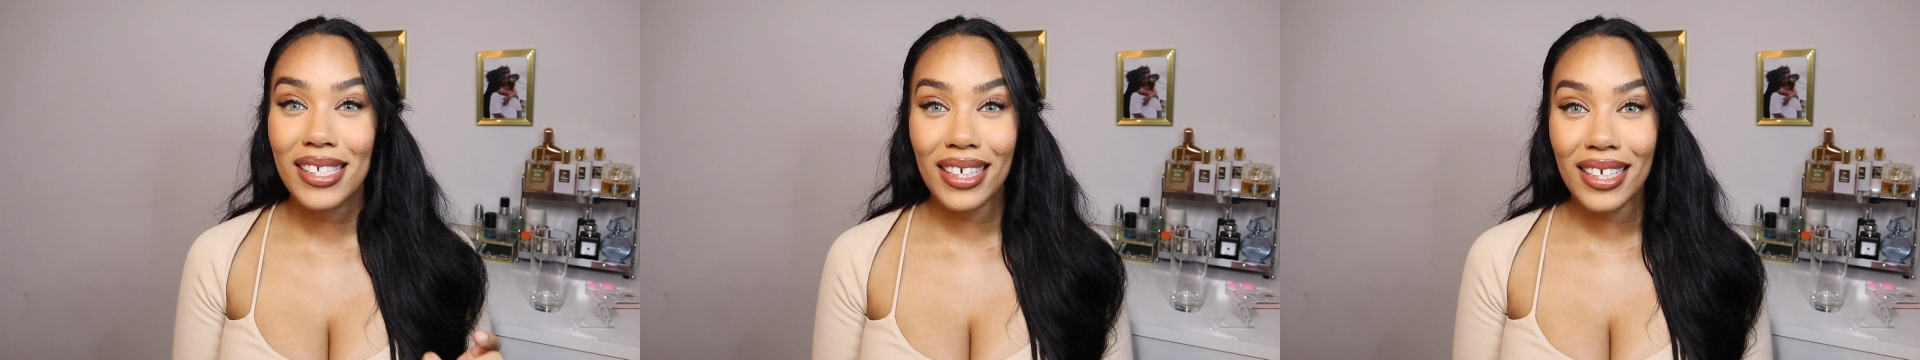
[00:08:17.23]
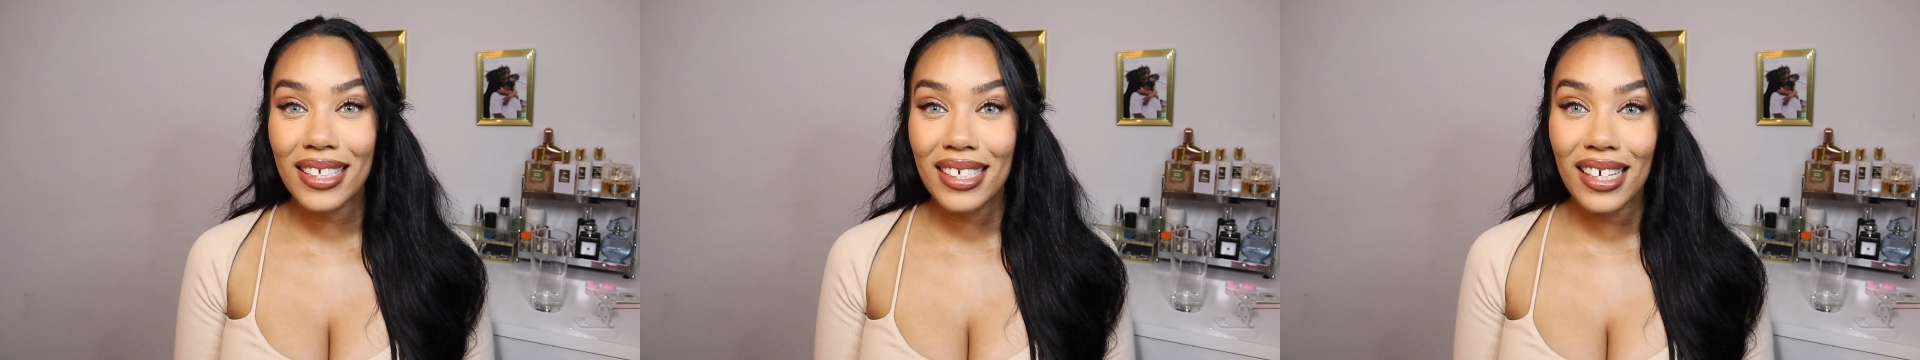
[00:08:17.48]

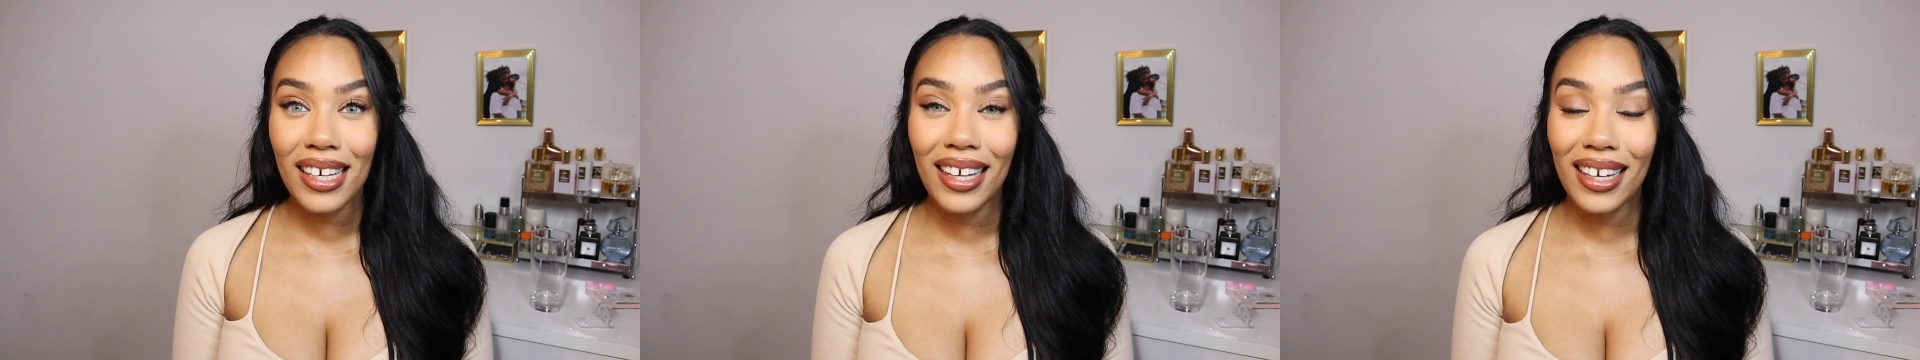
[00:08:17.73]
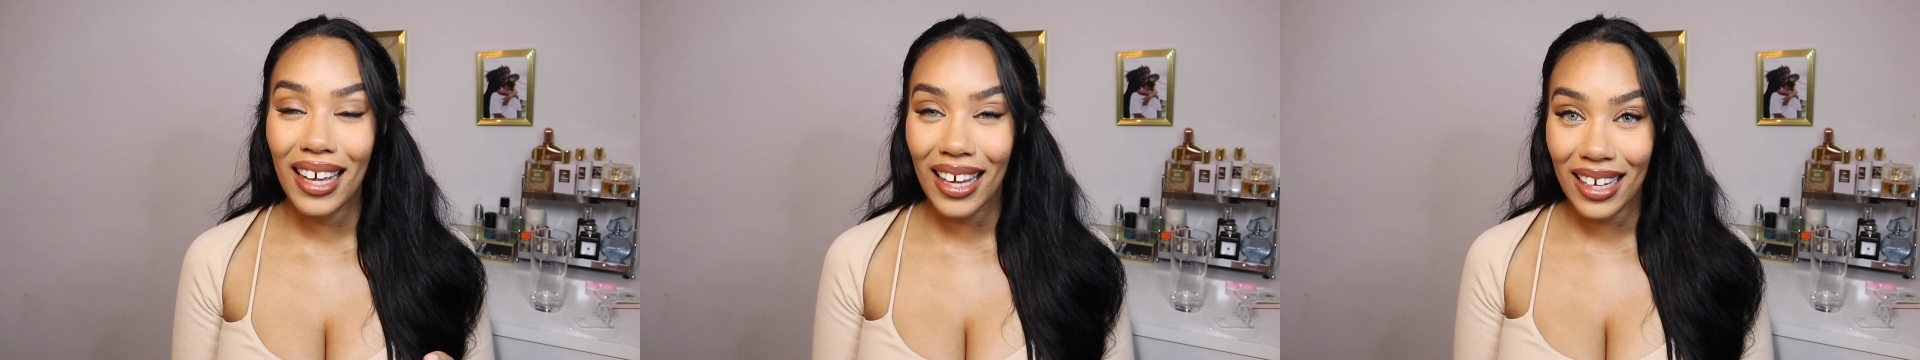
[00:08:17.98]
$60
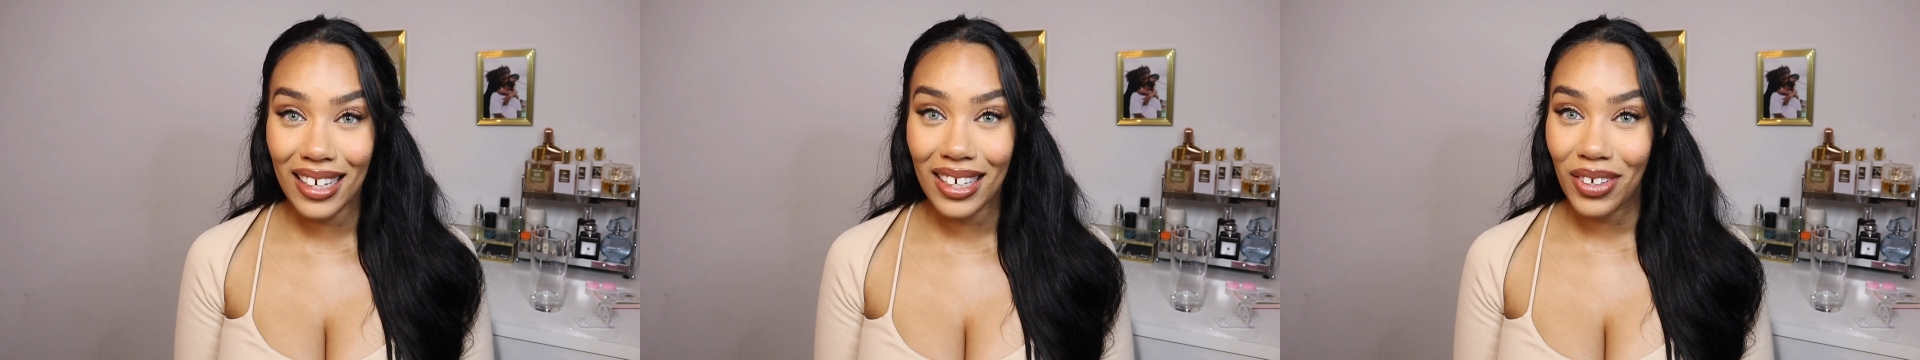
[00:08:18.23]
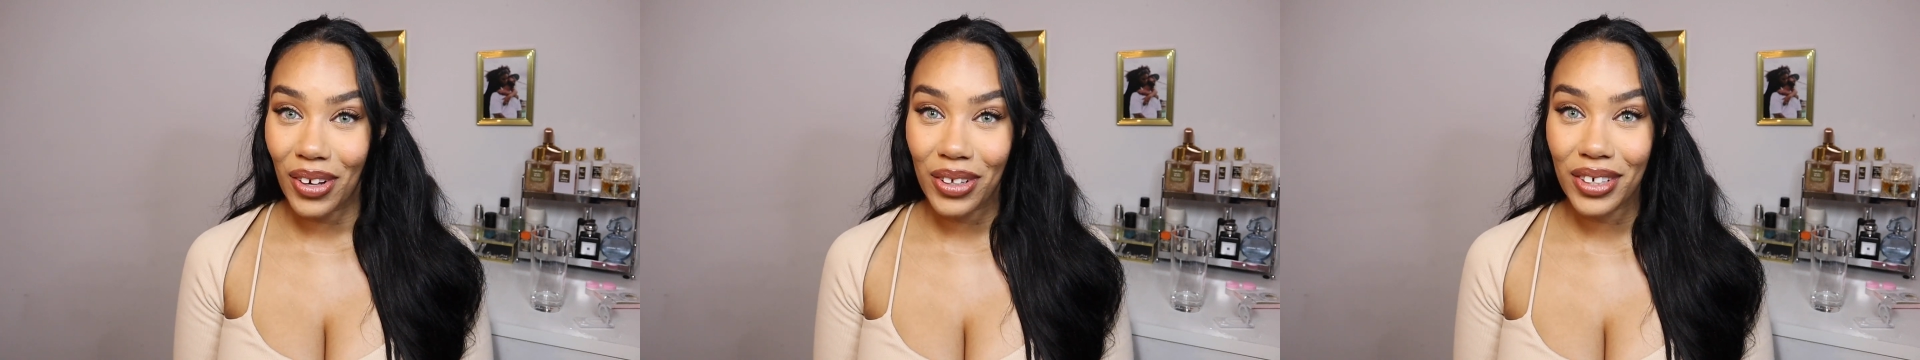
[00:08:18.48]
and
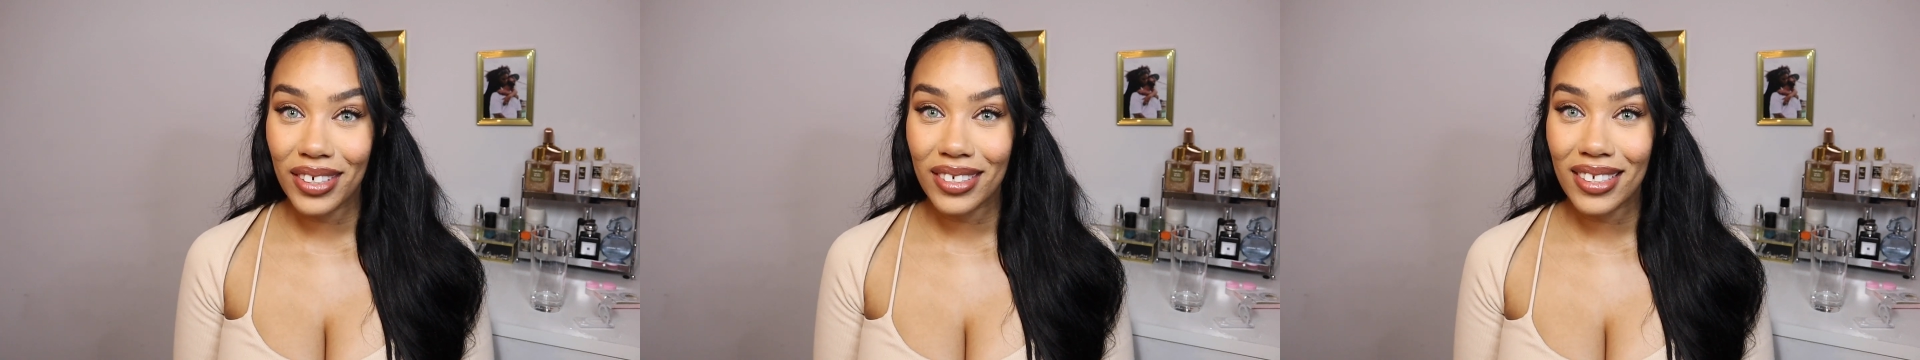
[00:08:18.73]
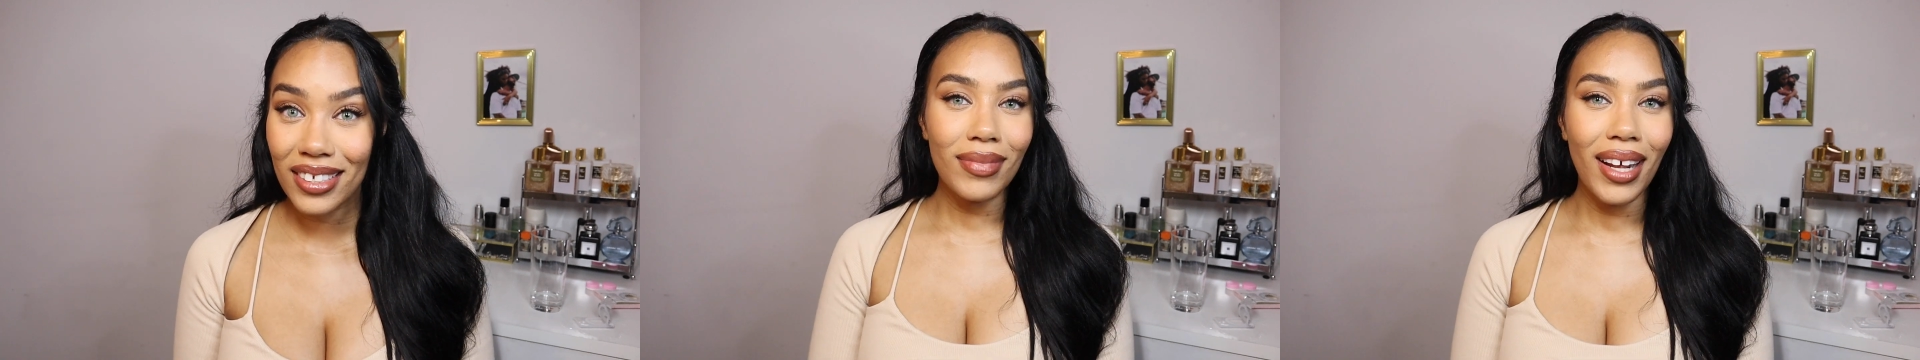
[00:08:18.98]

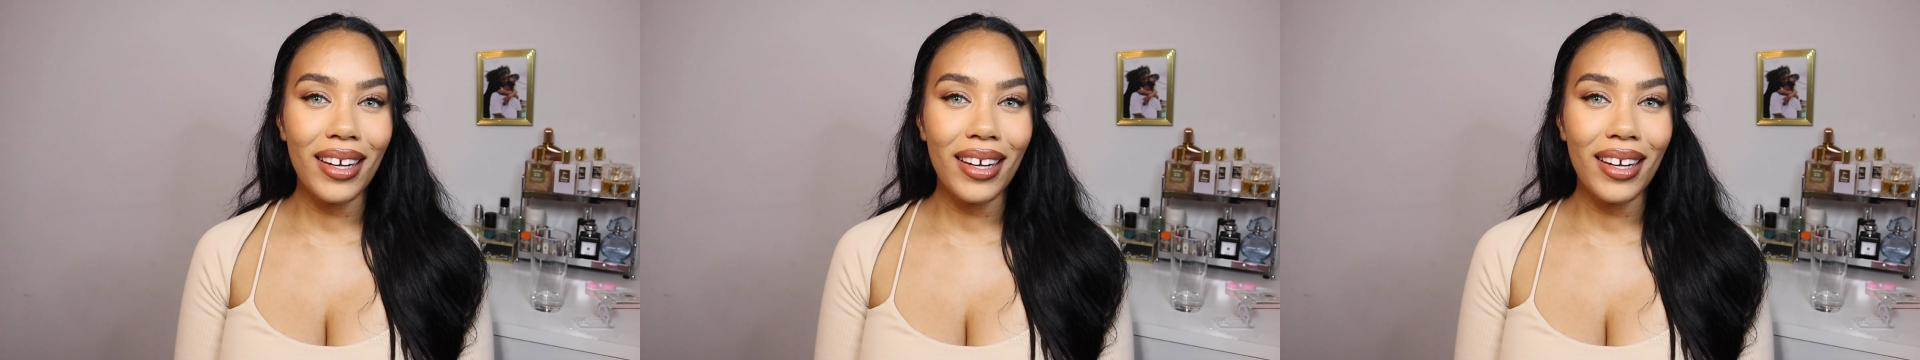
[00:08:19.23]
$80.